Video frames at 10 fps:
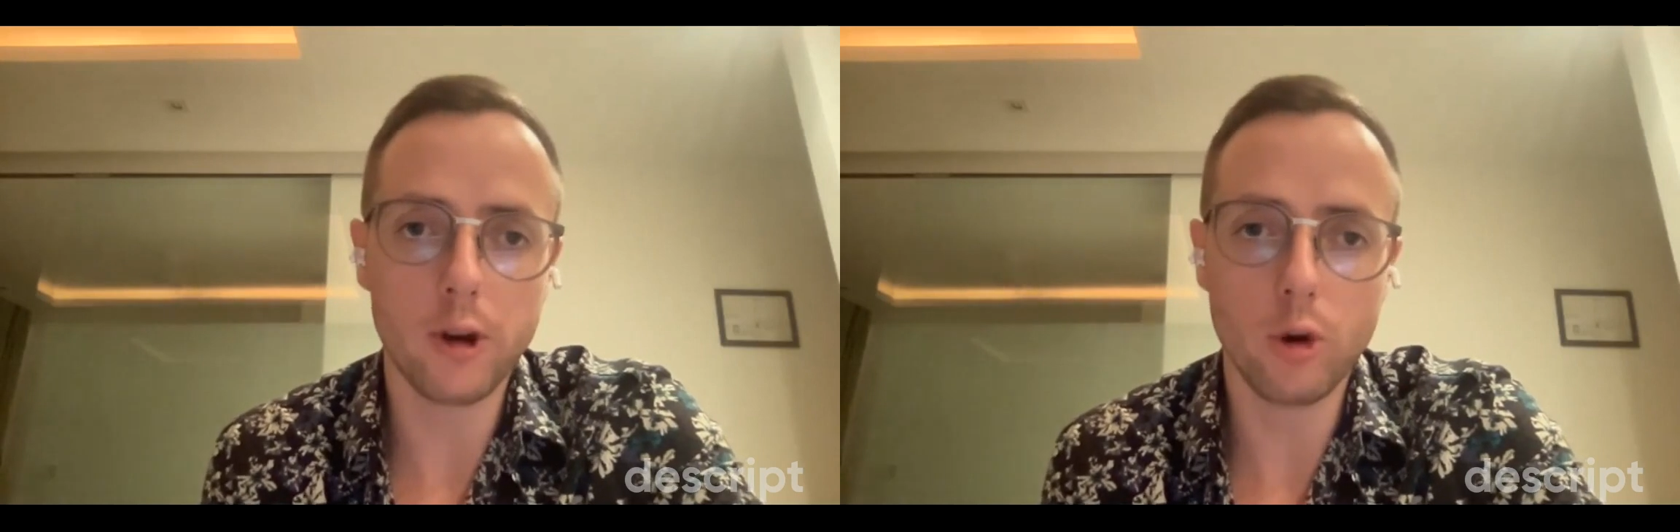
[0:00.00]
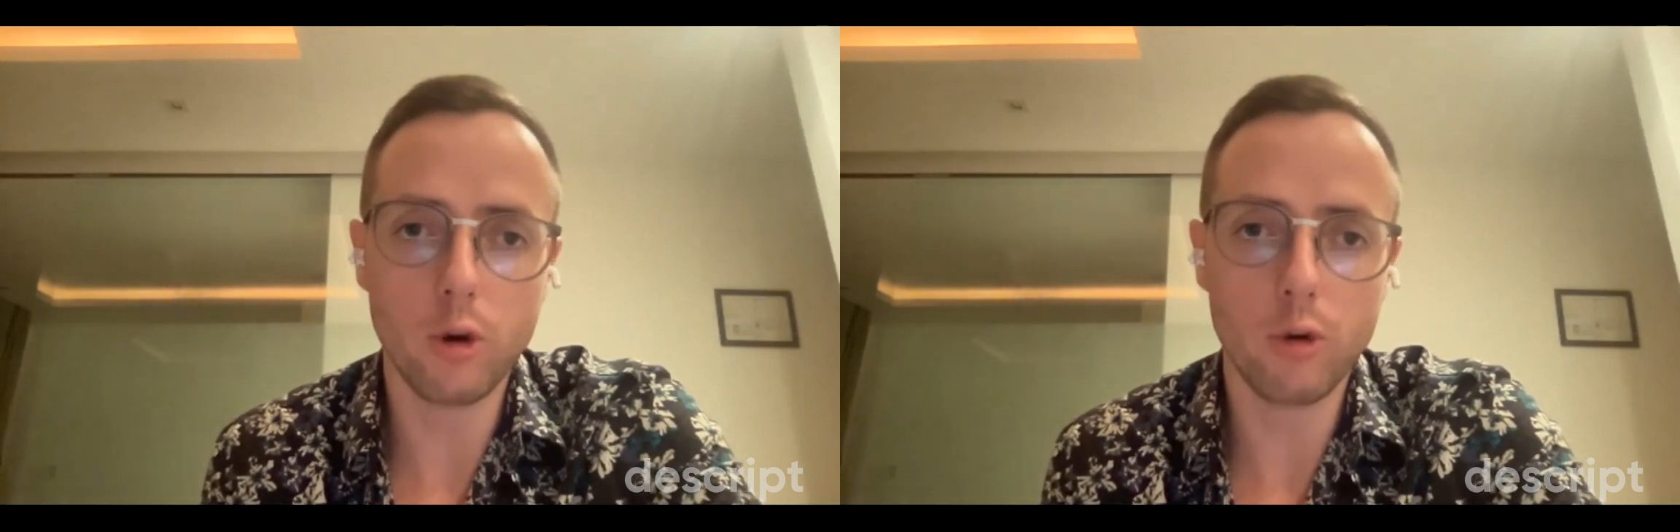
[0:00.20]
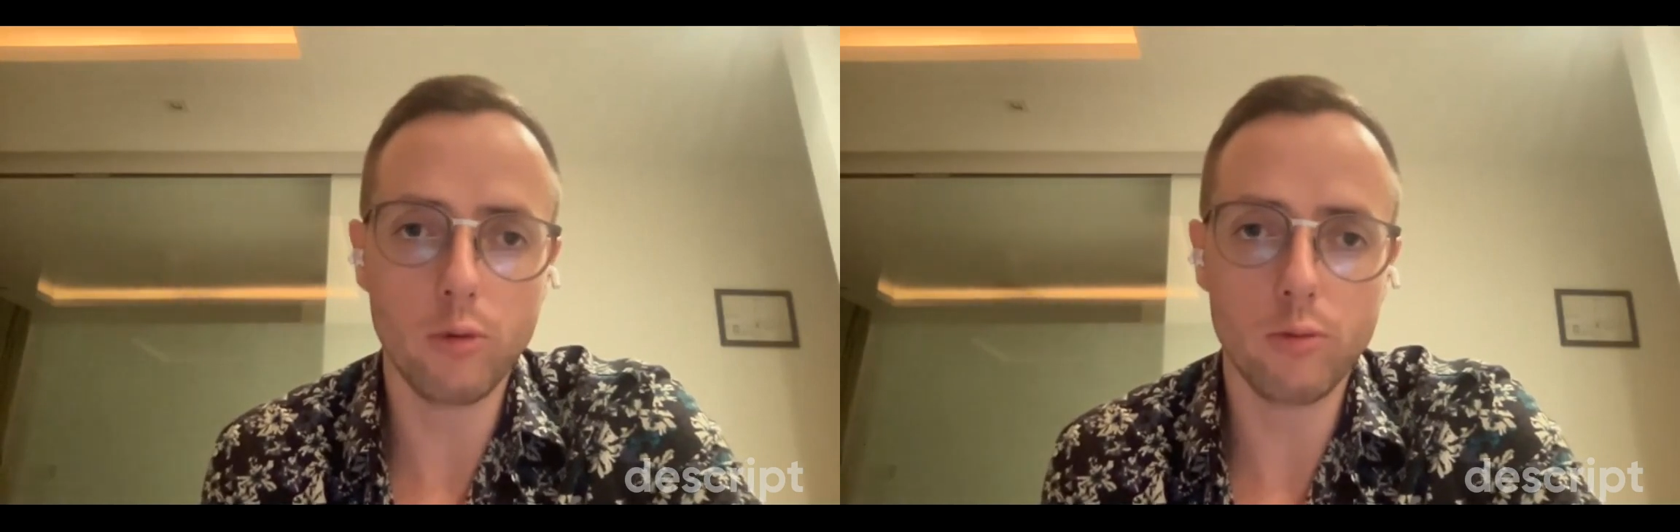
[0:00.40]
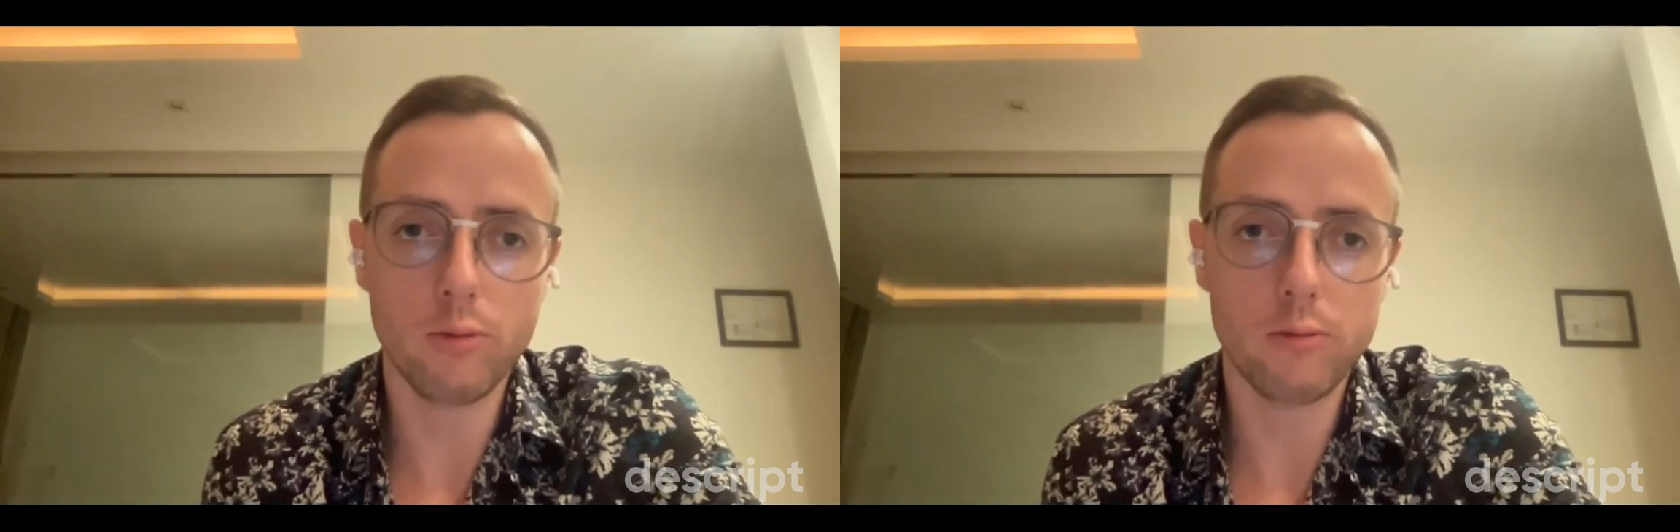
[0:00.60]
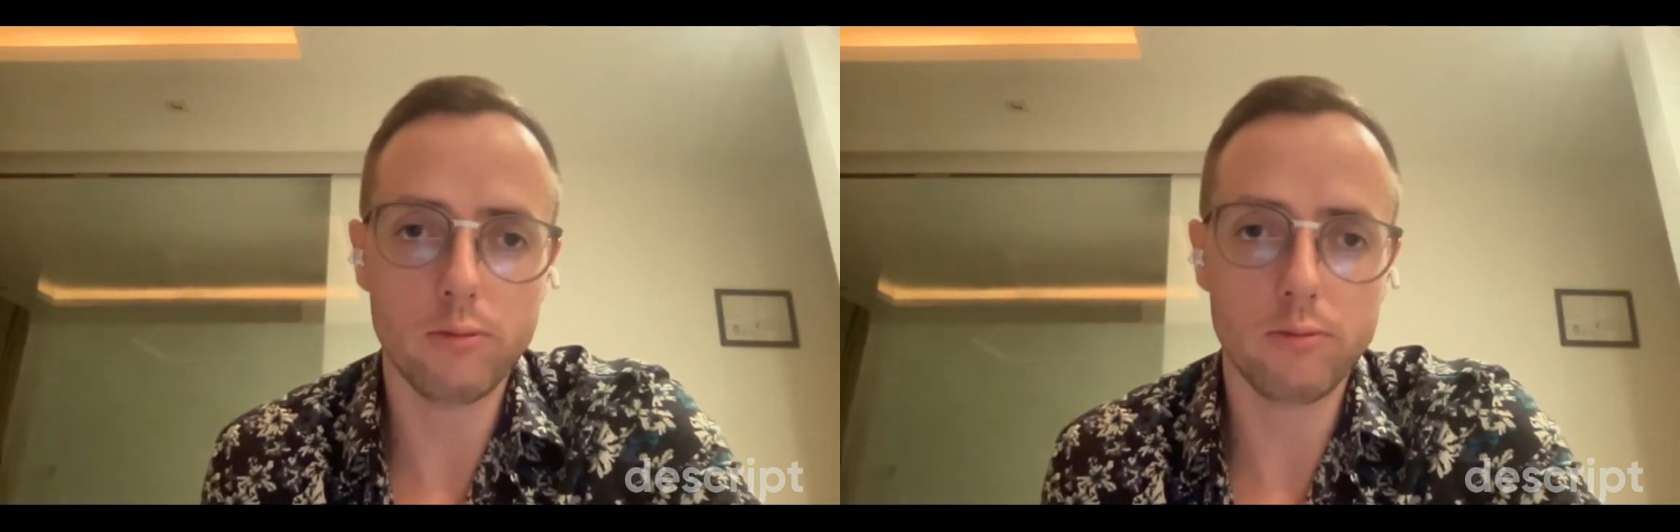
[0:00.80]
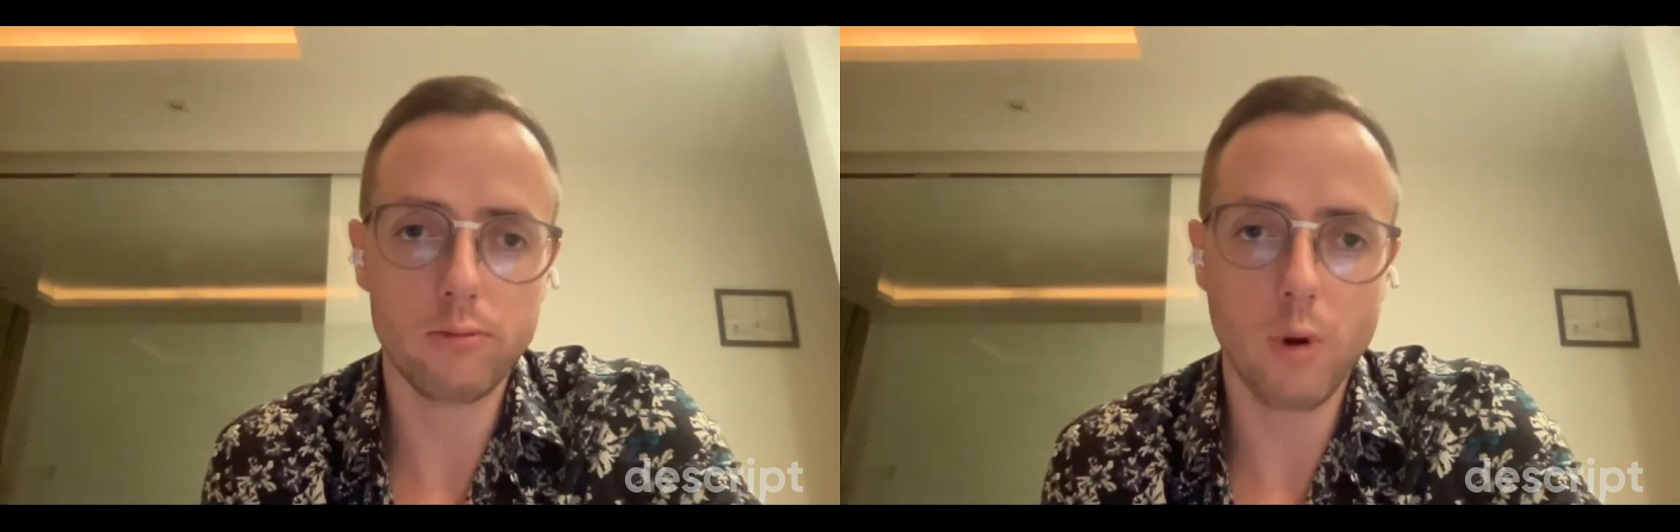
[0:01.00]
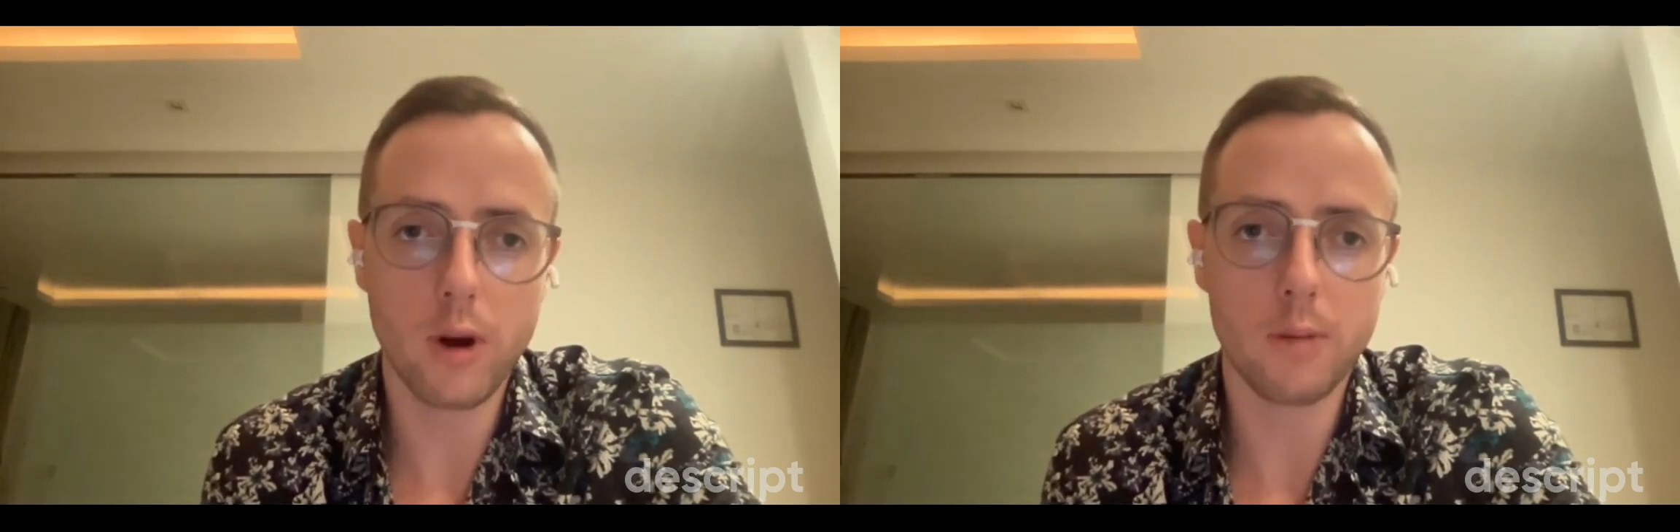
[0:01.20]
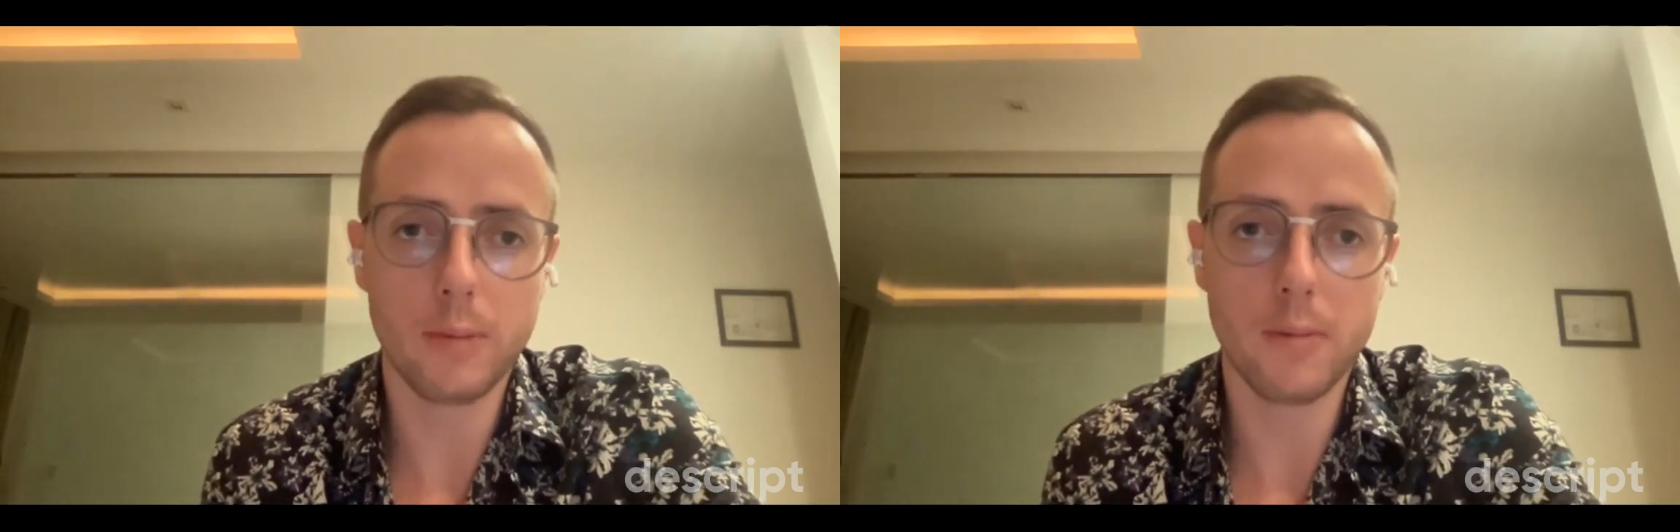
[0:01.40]
who
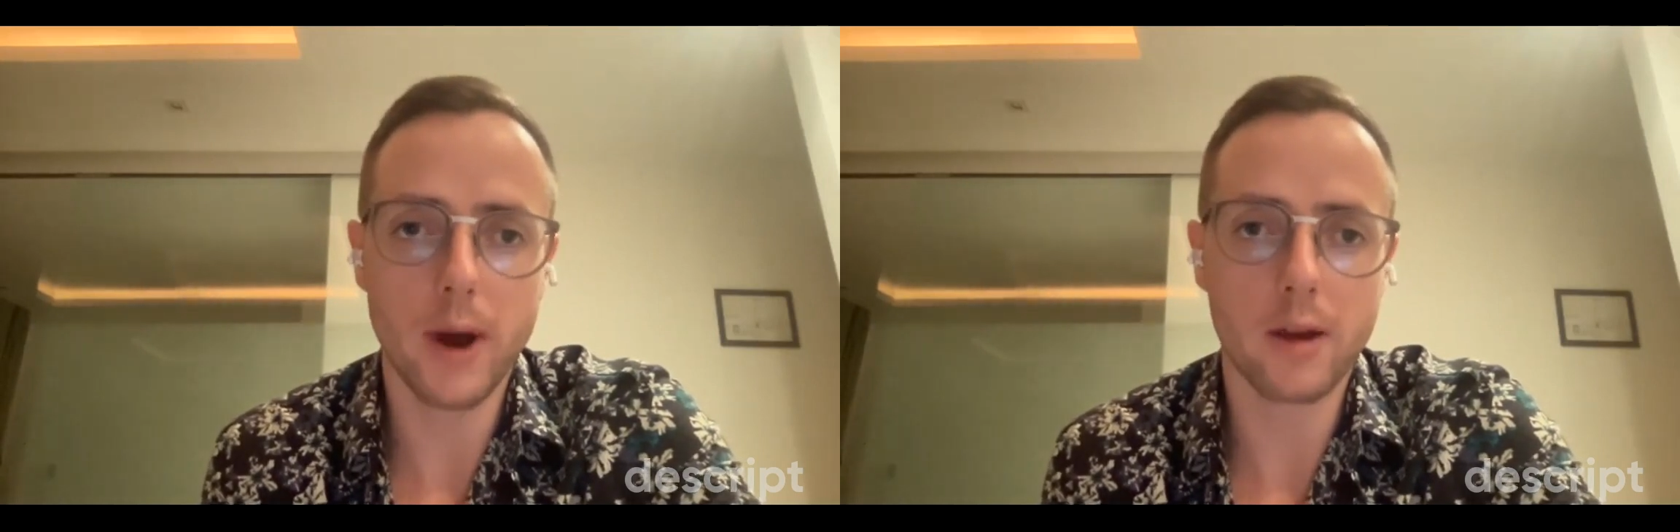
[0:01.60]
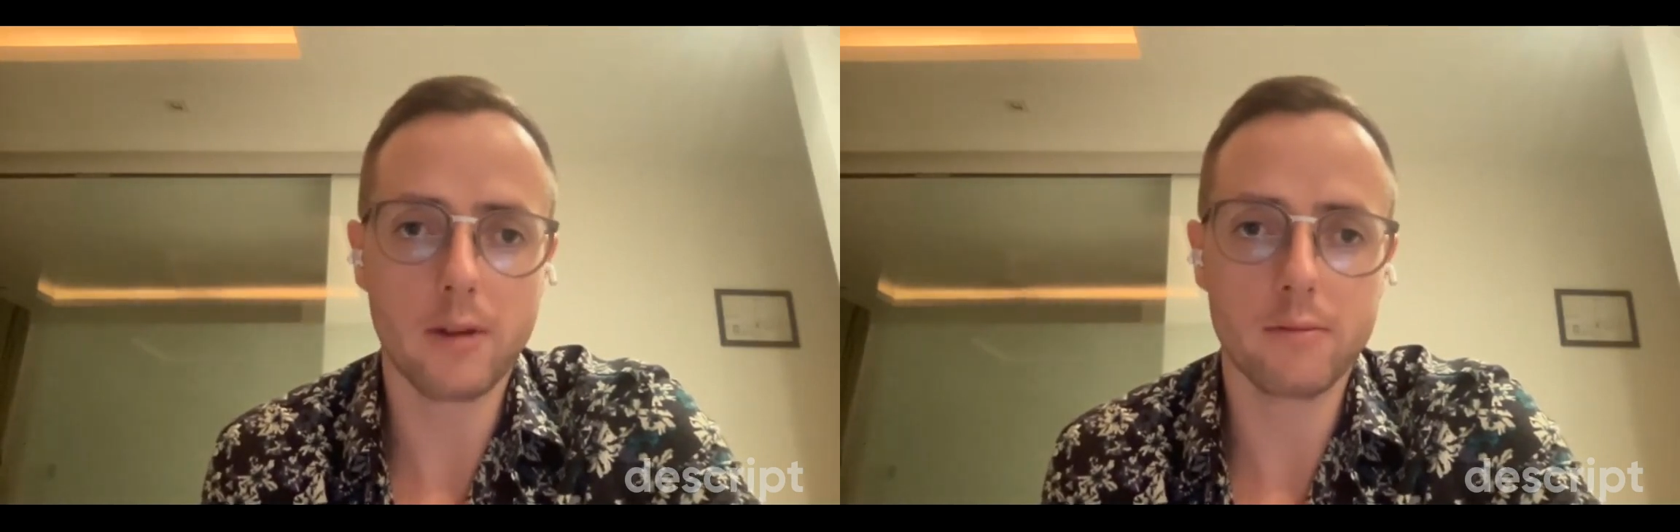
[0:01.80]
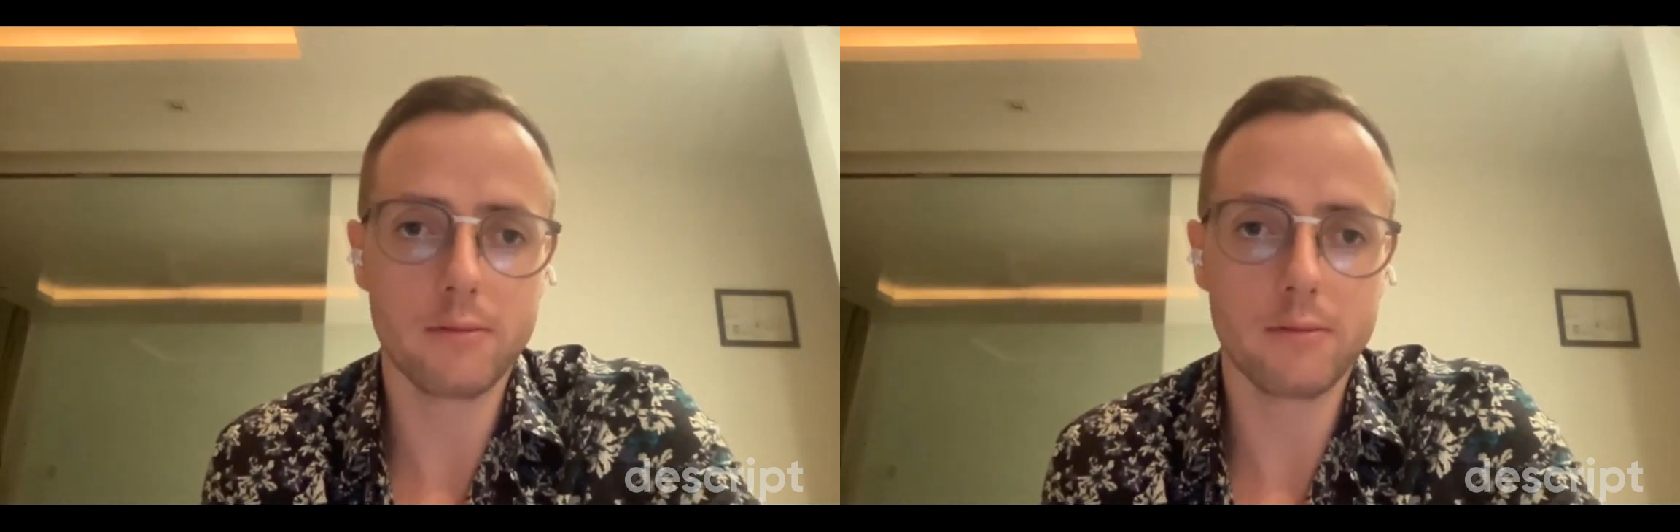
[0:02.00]
wanted to be my